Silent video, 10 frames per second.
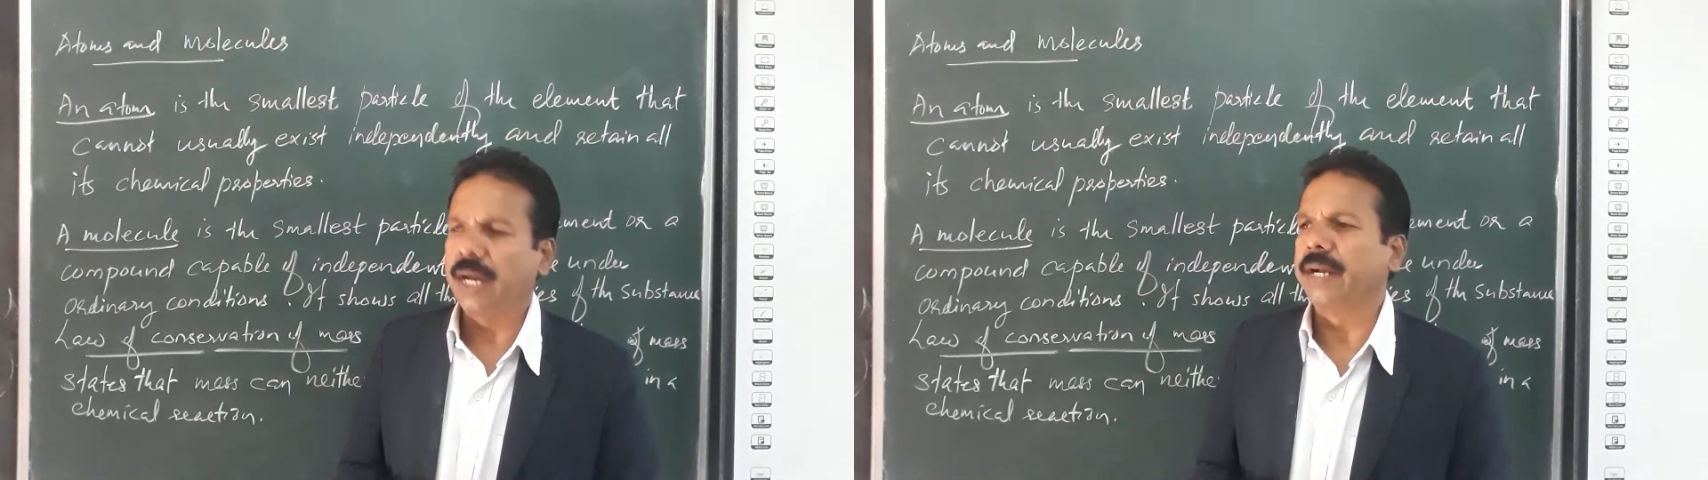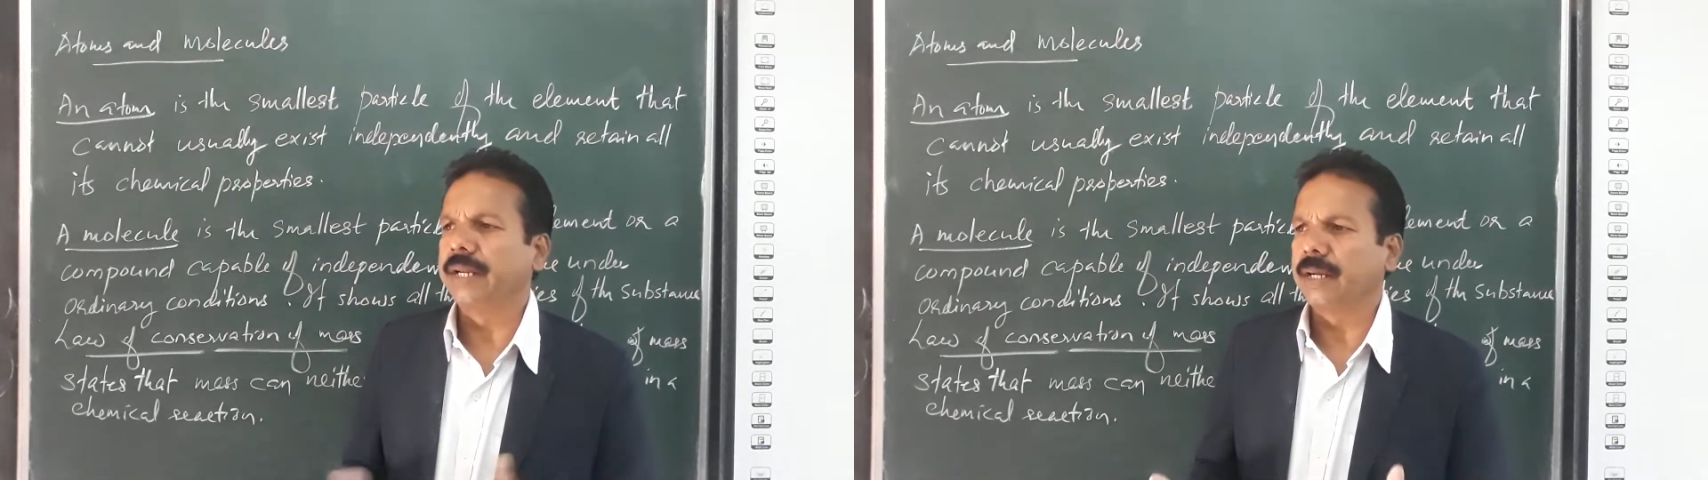
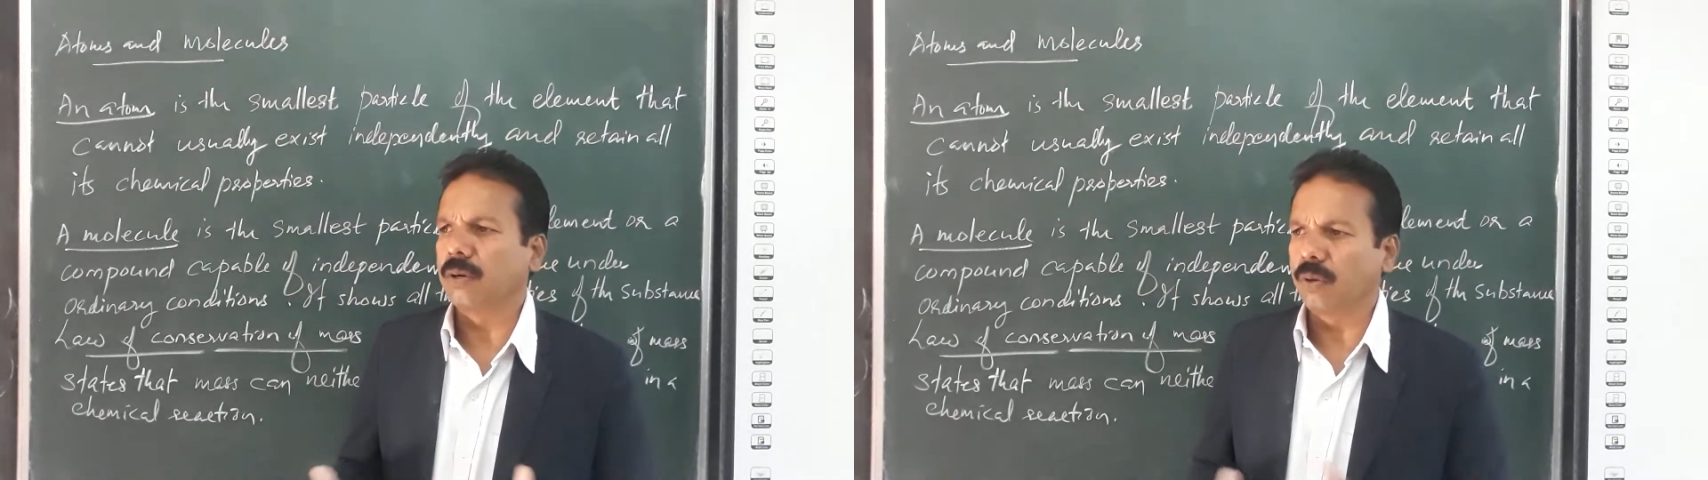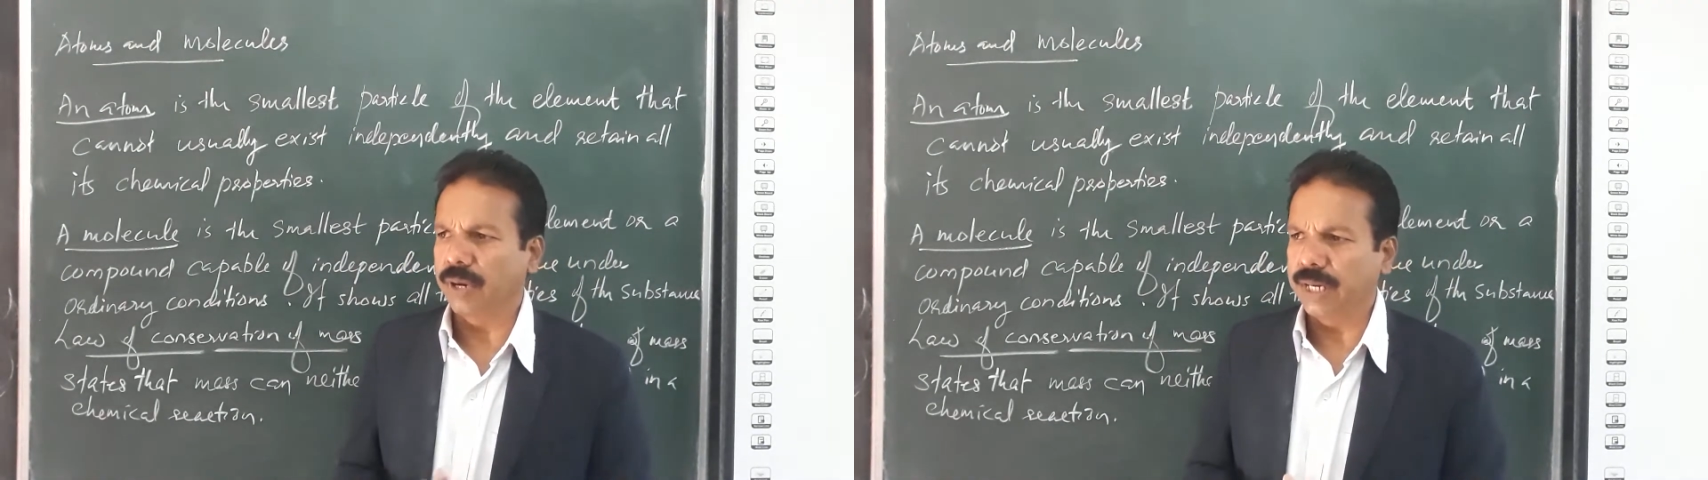hydrogen
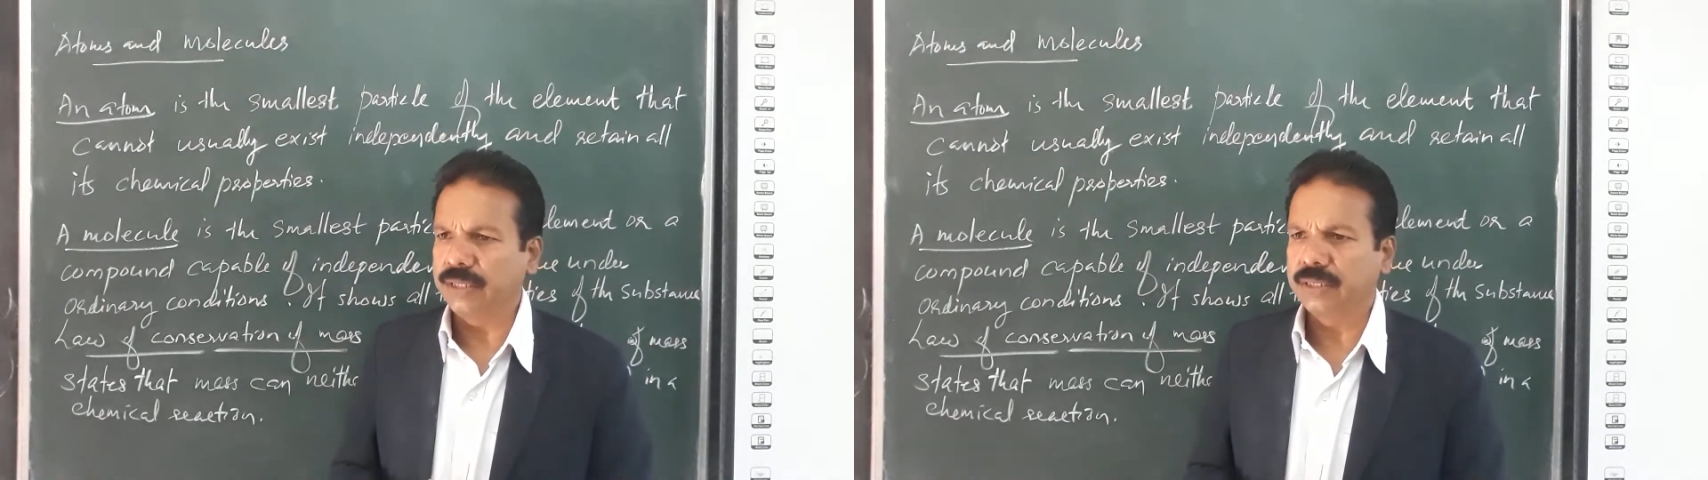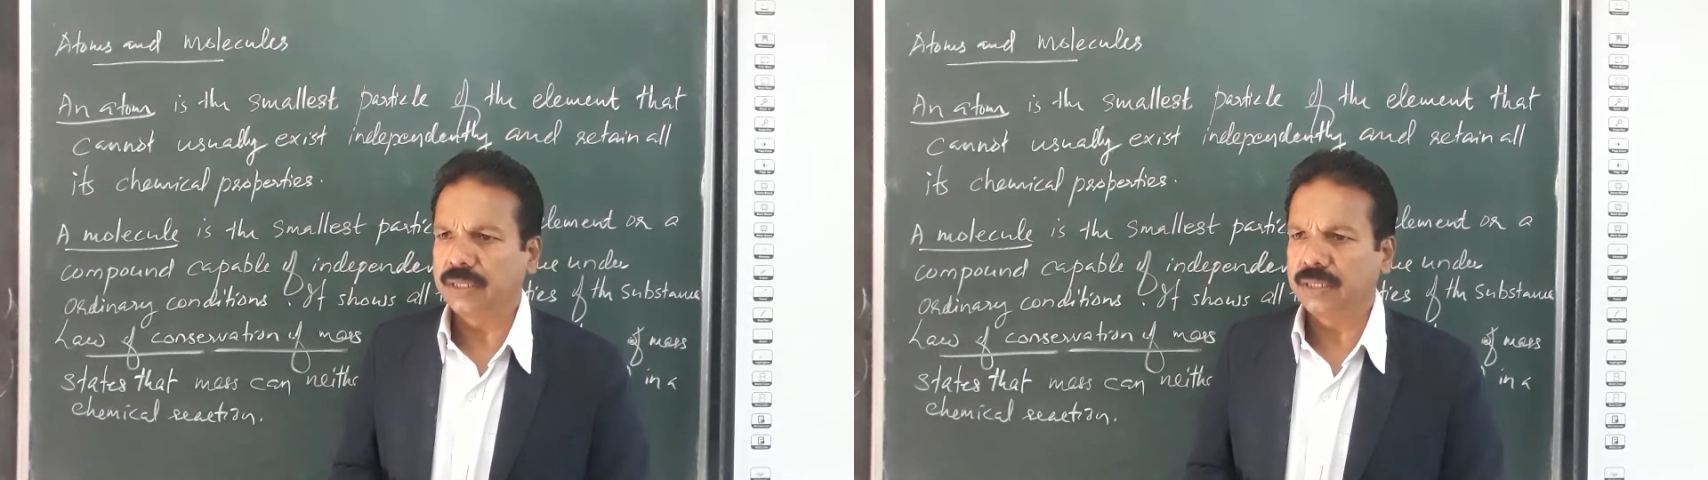chloride,